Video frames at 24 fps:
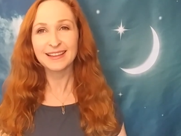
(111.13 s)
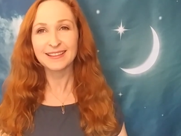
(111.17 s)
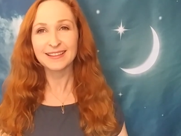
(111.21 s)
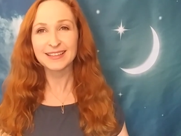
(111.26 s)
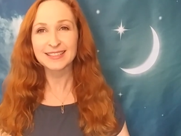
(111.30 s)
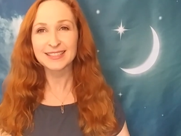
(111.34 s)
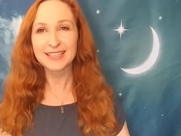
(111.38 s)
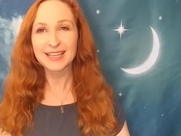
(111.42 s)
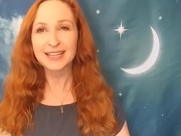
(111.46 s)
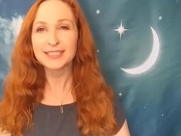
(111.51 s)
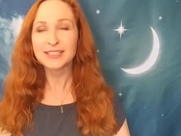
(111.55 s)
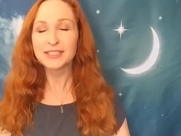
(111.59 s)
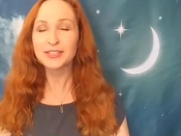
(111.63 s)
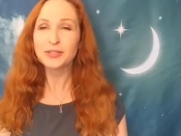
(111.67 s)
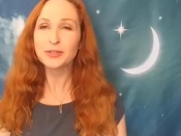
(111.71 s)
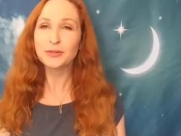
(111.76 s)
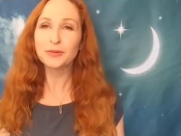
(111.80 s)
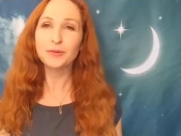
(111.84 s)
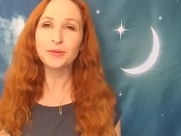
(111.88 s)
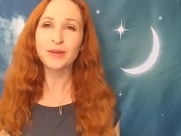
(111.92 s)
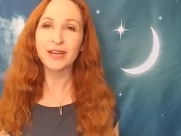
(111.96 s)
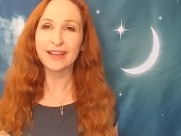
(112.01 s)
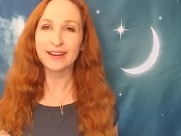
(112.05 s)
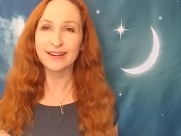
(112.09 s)
this
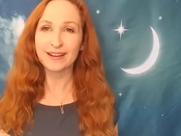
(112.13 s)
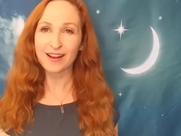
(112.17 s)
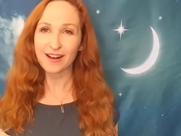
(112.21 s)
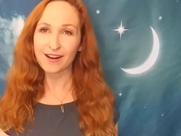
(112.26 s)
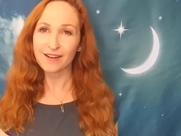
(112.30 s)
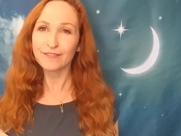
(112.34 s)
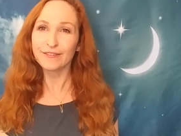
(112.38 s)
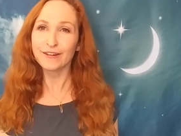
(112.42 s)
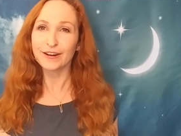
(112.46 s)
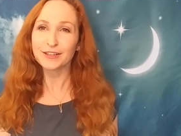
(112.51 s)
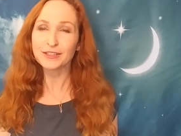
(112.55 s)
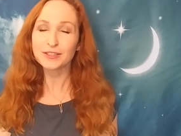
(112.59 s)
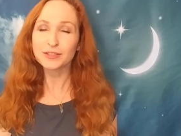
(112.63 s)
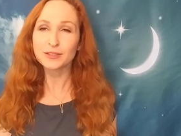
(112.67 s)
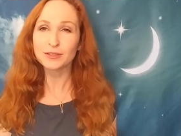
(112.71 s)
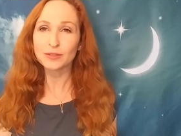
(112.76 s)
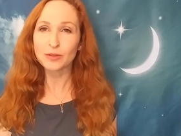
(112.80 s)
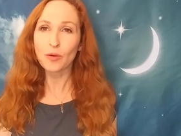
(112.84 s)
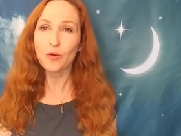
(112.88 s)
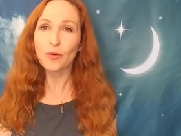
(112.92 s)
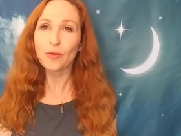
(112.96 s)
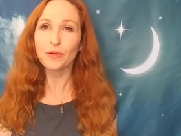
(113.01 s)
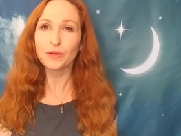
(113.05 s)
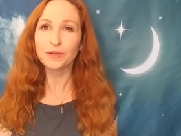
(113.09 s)
attuning of our
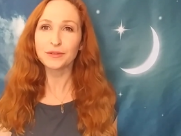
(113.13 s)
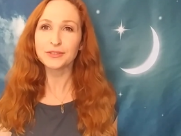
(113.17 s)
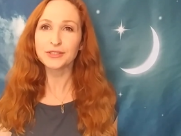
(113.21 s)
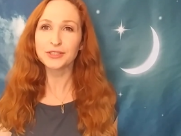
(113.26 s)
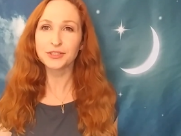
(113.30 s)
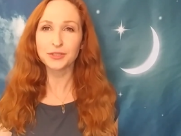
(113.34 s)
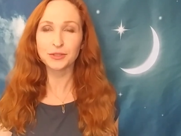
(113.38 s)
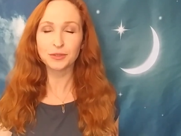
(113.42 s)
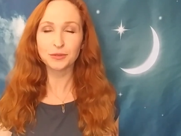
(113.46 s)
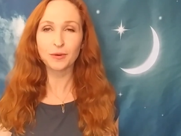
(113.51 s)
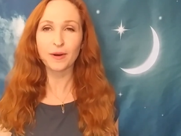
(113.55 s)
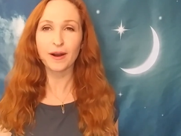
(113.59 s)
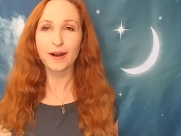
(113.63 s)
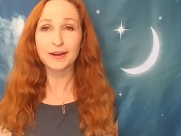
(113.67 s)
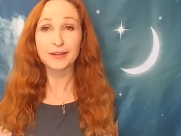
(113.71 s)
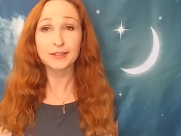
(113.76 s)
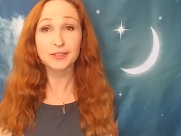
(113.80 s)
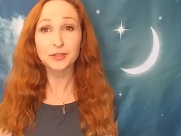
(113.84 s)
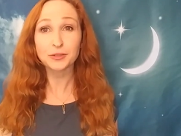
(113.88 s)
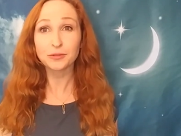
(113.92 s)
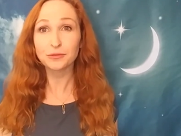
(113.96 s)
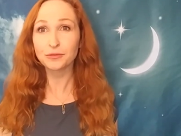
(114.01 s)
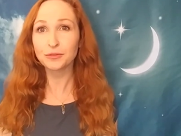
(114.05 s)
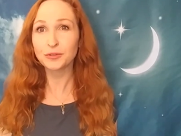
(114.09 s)
souls to our
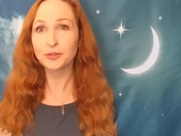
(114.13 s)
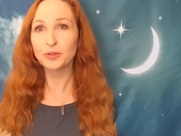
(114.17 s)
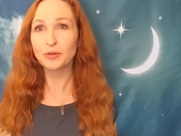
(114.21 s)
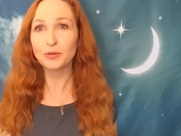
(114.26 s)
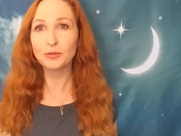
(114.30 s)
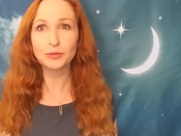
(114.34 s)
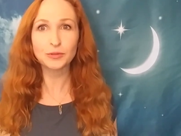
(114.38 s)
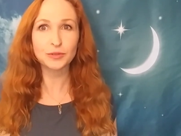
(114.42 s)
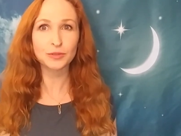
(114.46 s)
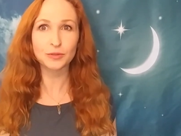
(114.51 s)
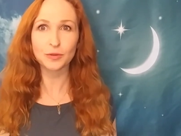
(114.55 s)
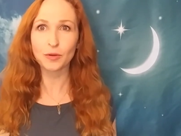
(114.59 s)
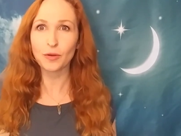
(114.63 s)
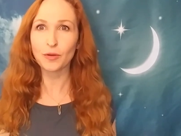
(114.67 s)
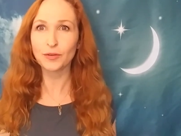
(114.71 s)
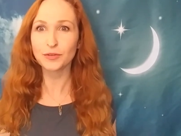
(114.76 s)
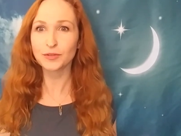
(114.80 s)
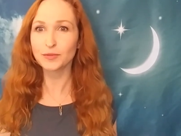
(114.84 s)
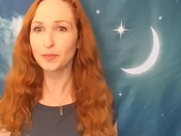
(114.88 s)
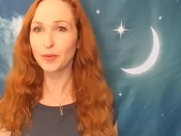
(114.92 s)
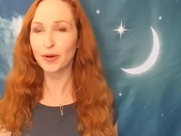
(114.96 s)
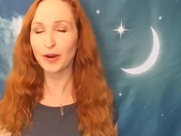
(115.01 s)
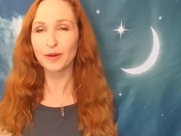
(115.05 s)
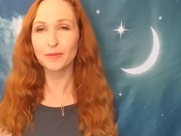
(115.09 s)
true
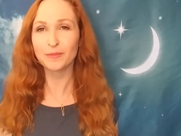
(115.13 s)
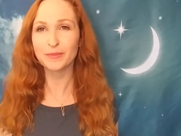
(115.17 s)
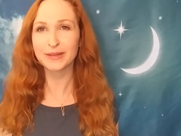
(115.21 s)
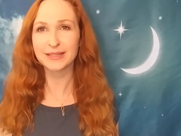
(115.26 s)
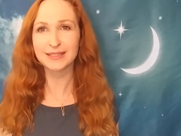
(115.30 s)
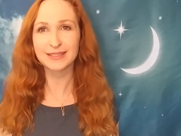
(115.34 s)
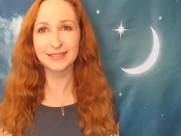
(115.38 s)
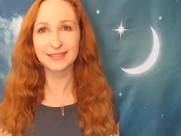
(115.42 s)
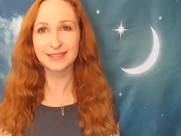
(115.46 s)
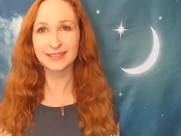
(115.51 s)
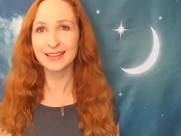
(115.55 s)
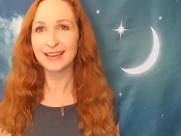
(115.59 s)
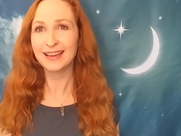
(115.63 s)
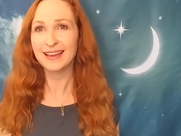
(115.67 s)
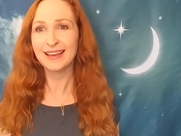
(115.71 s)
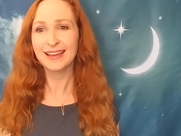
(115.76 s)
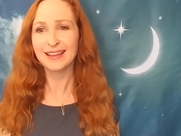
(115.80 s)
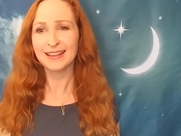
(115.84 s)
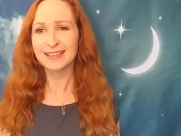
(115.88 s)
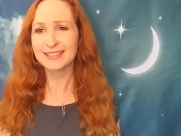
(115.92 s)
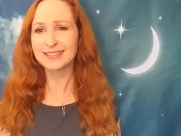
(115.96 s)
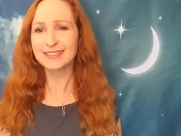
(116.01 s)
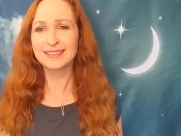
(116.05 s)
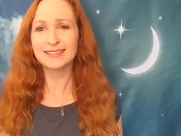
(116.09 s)
soul's purpose,
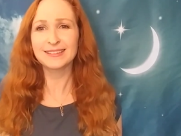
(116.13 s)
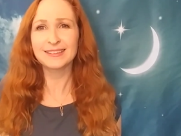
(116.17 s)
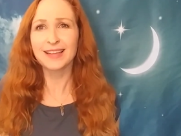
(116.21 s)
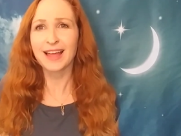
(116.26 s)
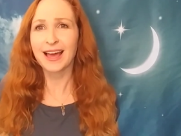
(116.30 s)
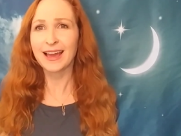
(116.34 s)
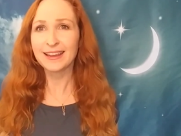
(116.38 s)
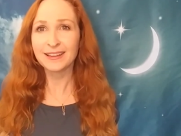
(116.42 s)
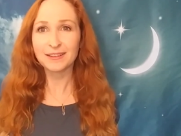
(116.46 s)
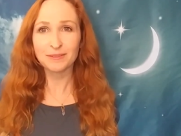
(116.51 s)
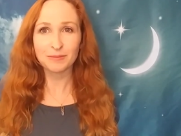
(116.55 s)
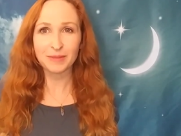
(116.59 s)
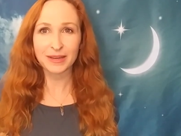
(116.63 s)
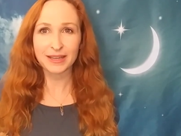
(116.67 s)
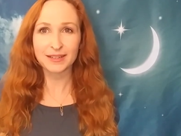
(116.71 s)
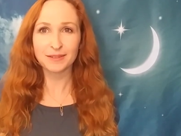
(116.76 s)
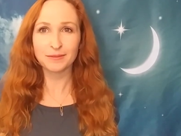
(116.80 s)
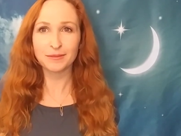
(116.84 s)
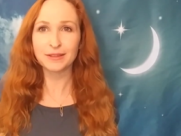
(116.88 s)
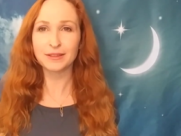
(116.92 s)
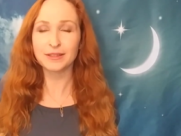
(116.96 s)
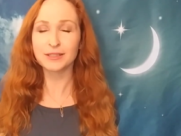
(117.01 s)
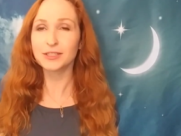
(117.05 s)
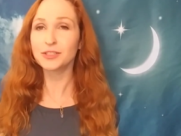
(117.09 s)
this
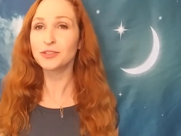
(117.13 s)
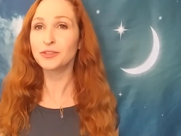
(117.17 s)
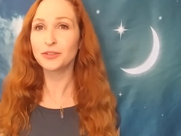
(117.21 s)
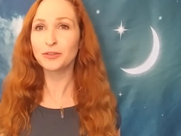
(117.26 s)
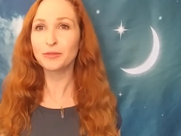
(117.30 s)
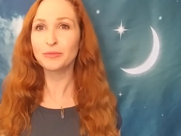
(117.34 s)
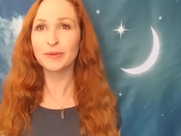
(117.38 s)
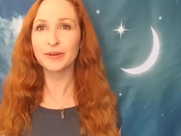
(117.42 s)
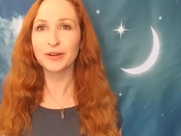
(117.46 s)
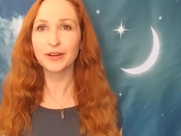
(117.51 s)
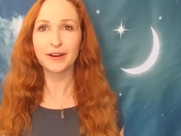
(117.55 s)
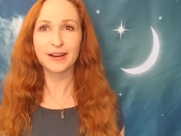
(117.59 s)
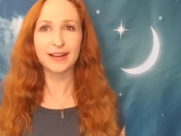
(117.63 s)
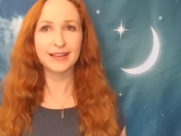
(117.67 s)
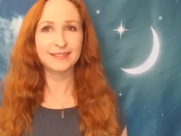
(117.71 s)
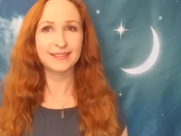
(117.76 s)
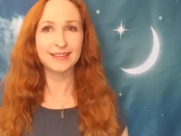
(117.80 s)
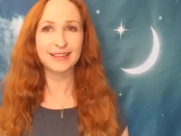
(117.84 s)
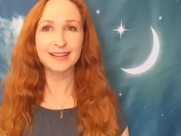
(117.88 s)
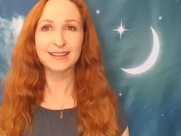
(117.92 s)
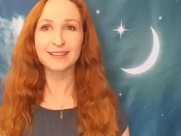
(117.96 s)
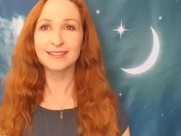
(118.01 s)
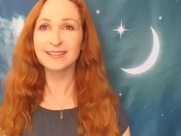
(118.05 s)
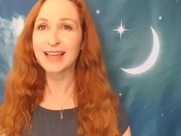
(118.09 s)
alignment with the Jupiter
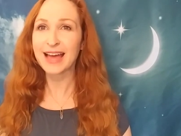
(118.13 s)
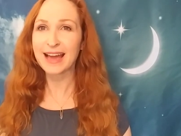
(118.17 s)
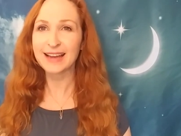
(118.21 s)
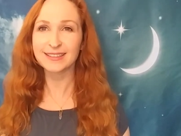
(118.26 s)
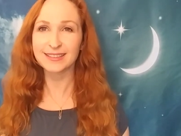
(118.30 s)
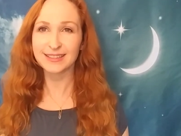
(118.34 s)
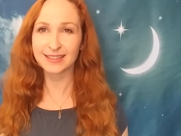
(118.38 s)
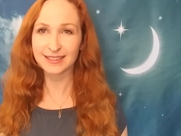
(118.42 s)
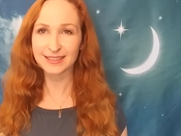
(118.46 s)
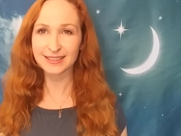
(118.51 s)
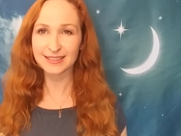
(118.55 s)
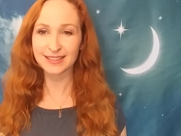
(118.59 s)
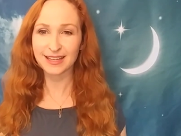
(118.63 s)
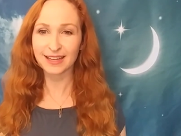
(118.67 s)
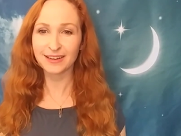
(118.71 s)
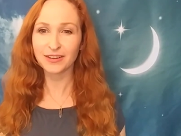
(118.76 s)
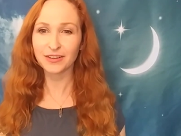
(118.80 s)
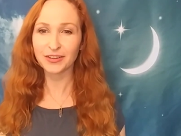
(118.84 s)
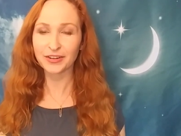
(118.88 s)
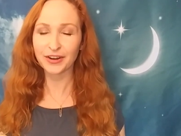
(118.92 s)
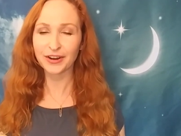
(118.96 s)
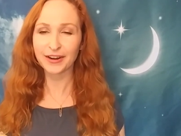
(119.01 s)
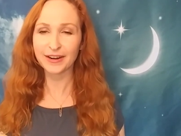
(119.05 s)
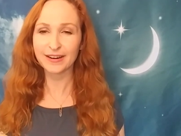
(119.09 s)
and the galactic
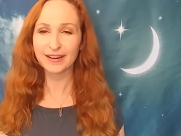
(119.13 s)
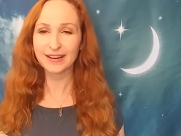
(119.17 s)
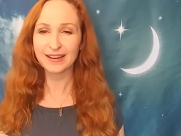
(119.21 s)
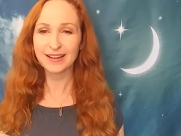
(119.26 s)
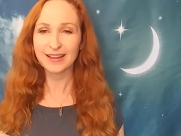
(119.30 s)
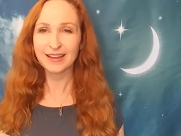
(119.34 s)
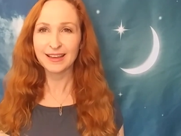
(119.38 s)
center.